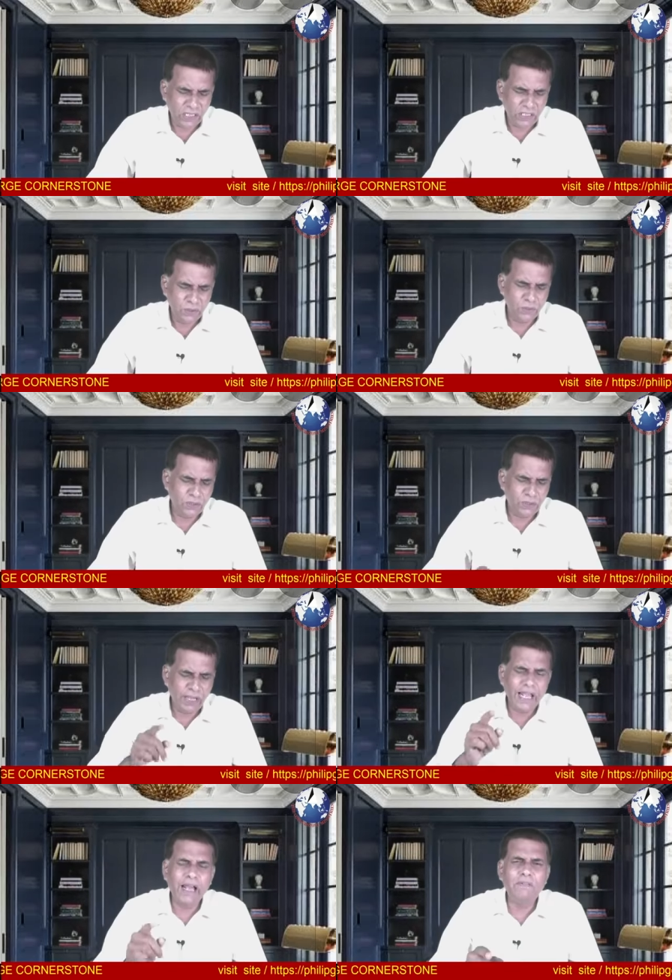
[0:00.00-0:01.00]
tell you
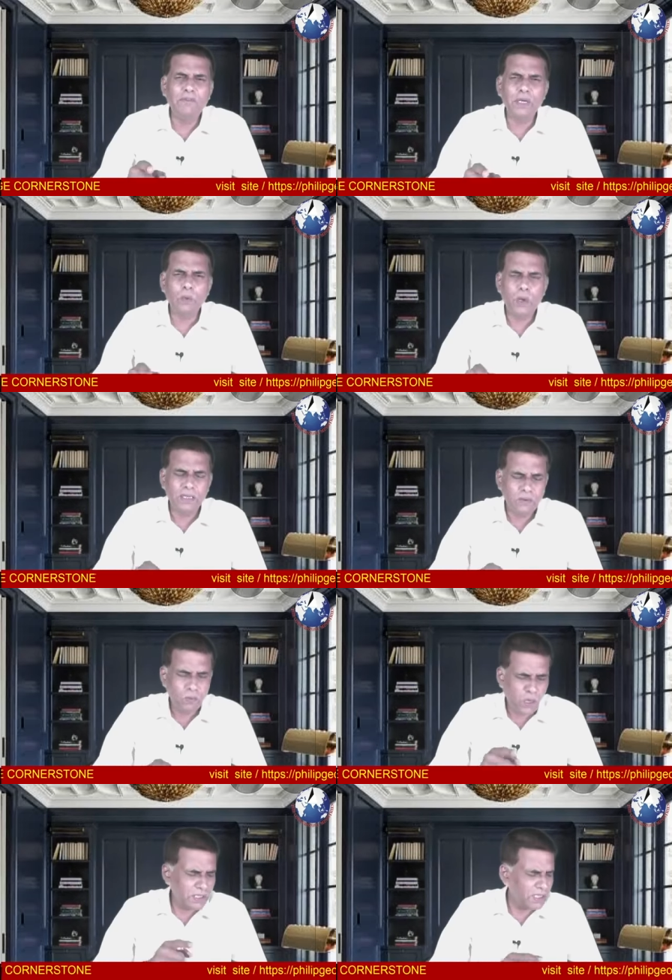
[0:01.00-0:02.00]
to everyone
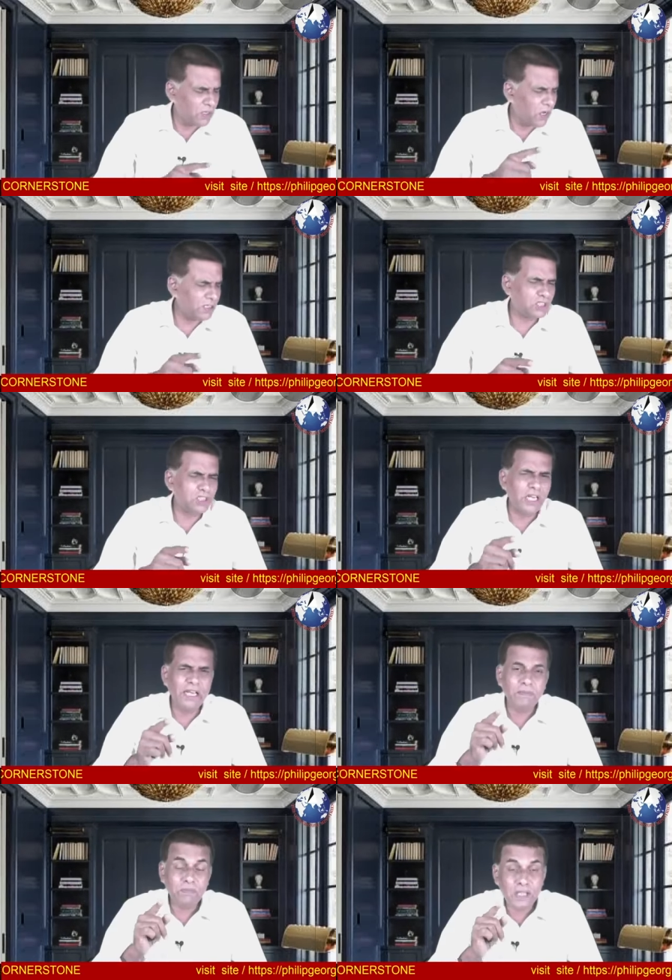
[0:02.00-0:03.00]
what the Lord is
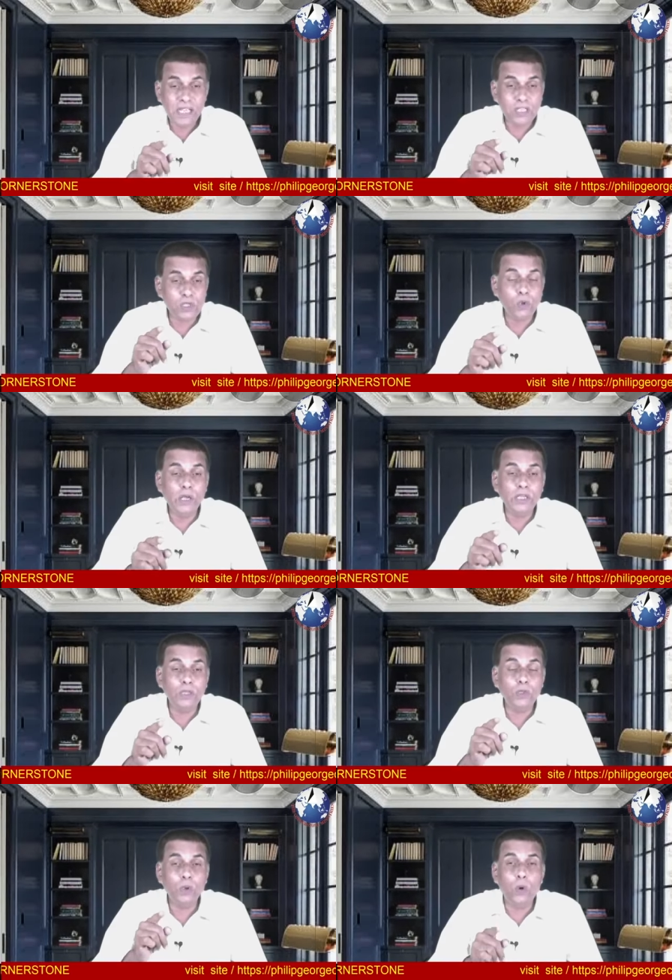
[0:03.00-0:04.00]
telling He is
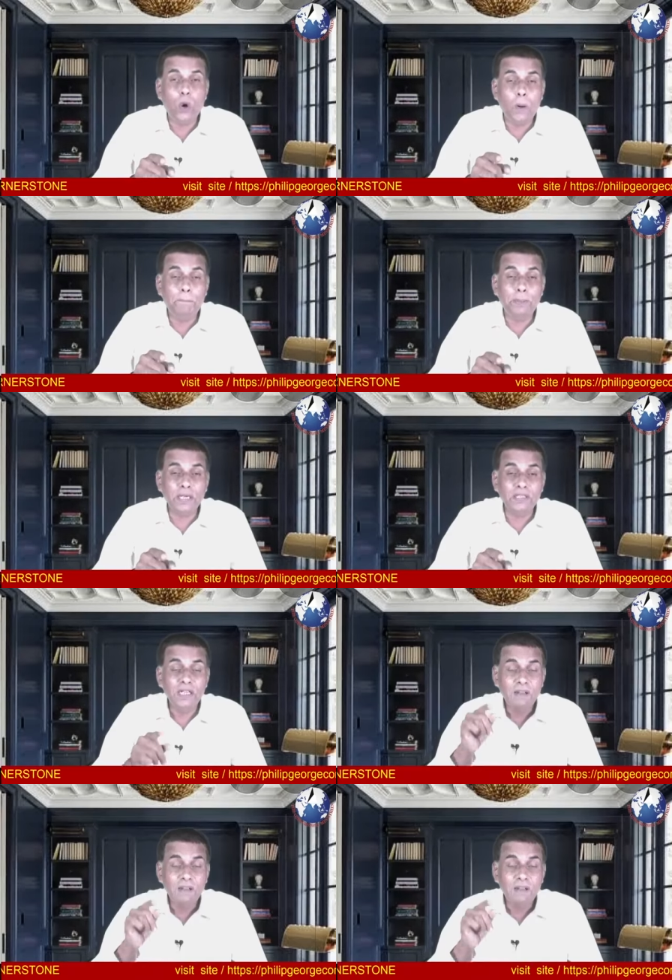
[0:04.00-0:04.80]
going to open